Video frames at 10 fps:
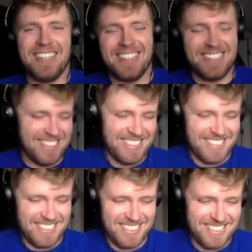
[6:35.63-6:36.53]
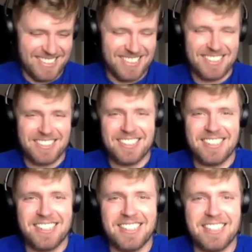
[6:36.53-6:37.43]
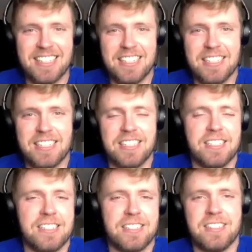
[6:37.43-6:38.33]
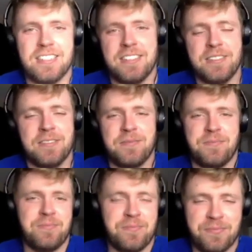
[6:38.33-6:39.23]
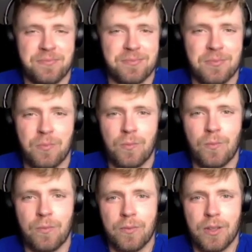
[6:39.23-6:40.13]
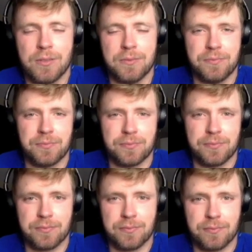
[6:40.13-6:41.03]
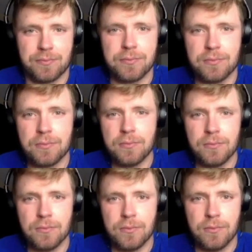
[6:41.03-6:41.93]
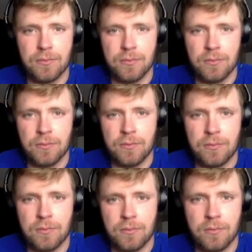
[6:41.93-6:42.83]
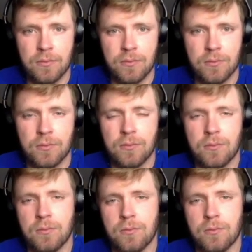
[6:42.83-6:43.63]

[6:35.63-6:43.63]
The person shown says nothing.